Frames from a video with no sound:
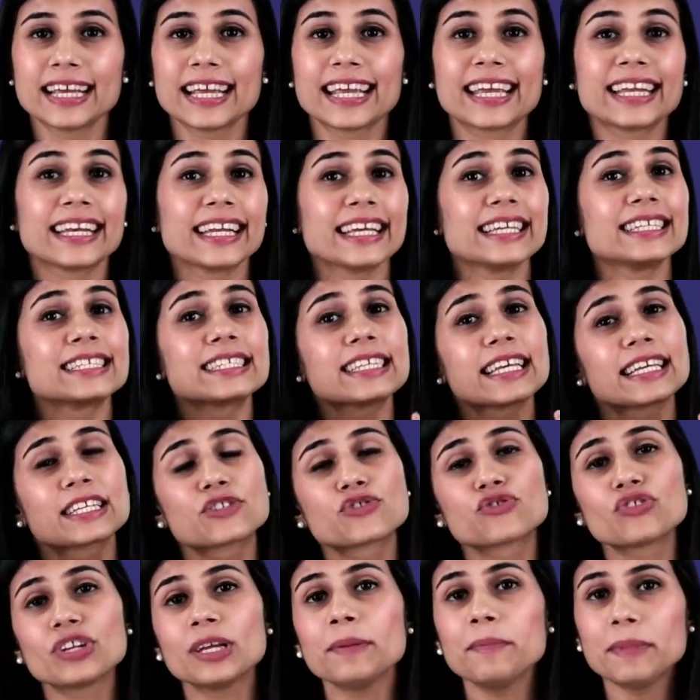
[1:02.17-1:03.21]
It is
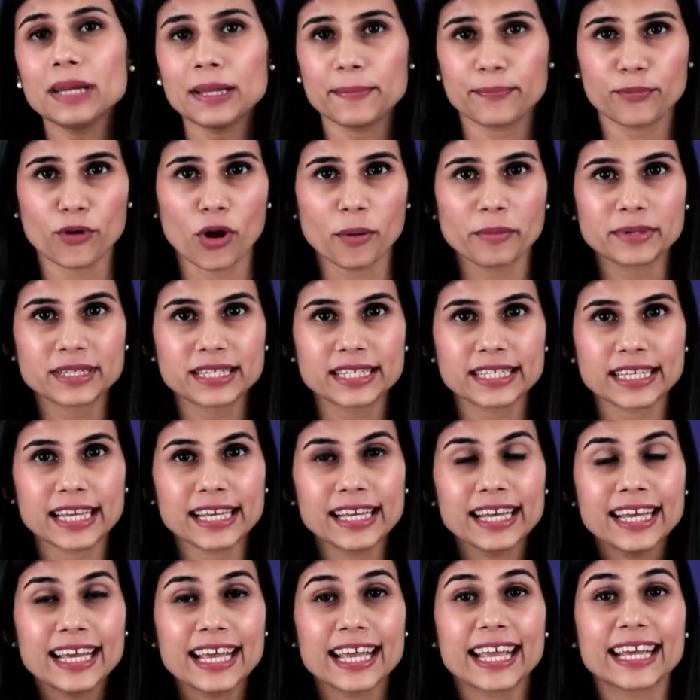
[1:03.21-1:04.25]
extremely
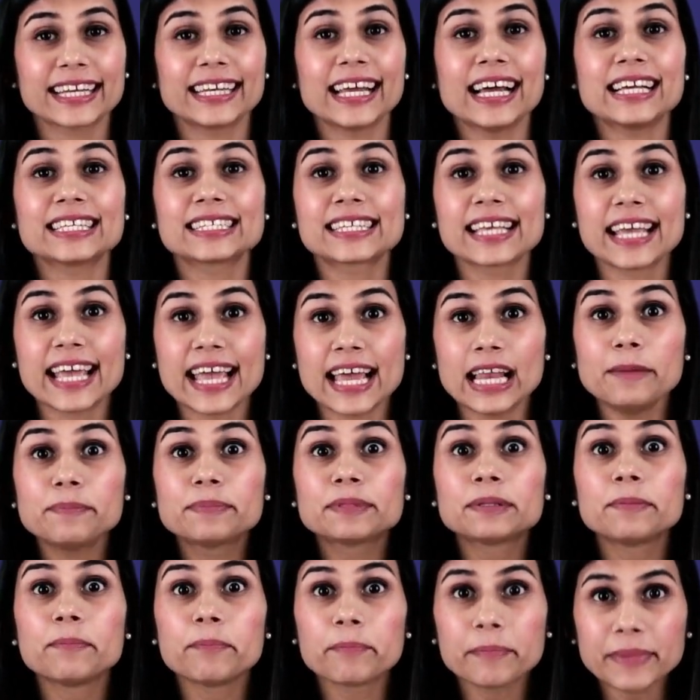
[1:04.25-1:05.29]
promising. It has
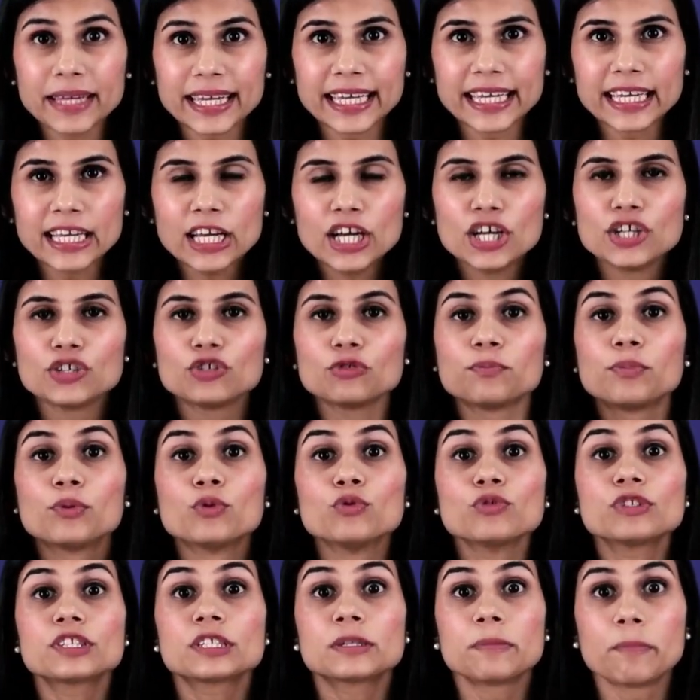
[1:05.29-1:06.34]
helped me to
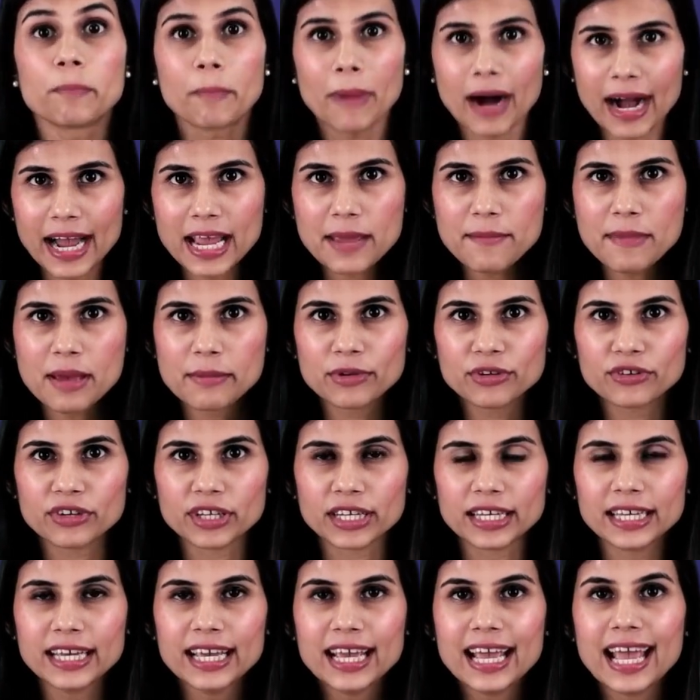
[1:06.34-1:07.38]
boost my
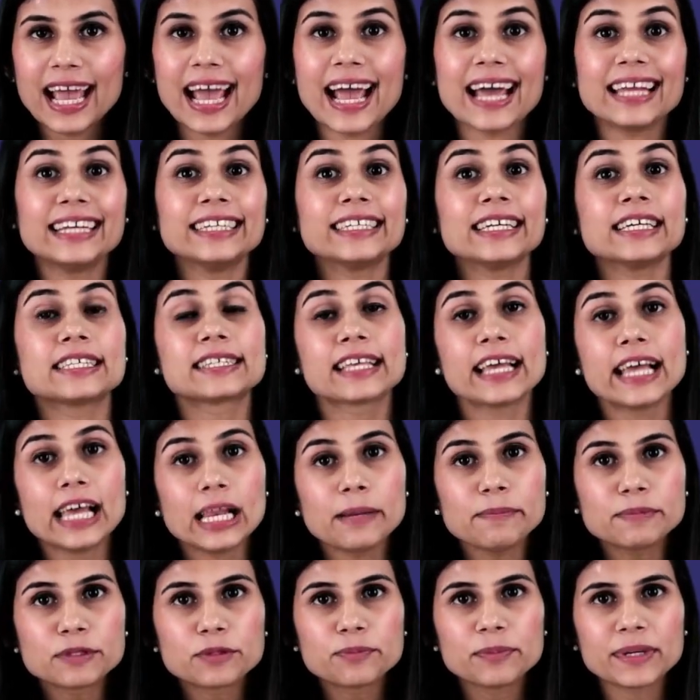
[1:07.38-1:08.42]
memory and it has
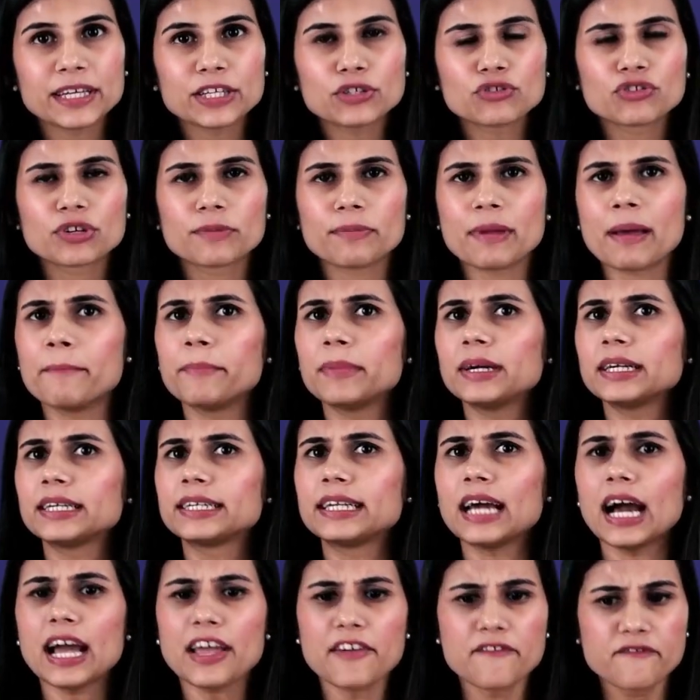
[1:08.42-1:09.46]
helped me to remember
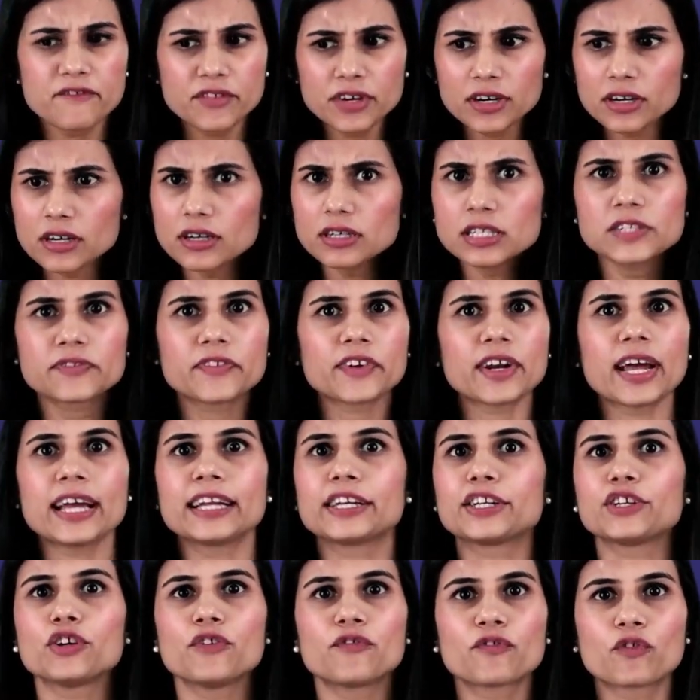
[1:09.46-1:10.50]
diverse
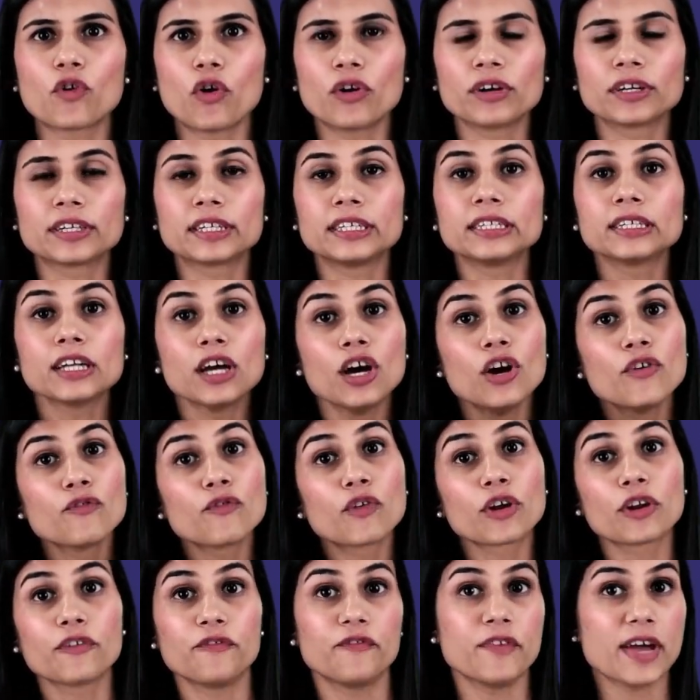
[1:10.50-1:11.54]
variety of content
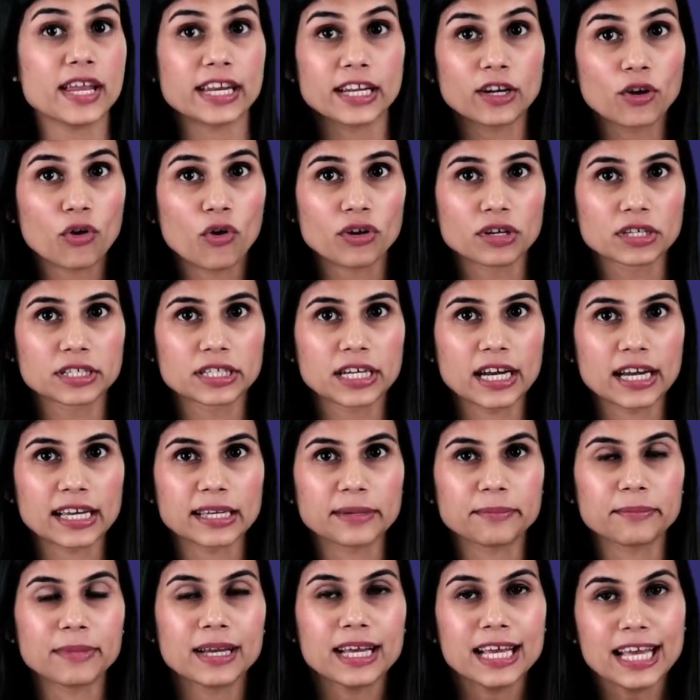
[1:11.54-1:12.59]
for a very long time.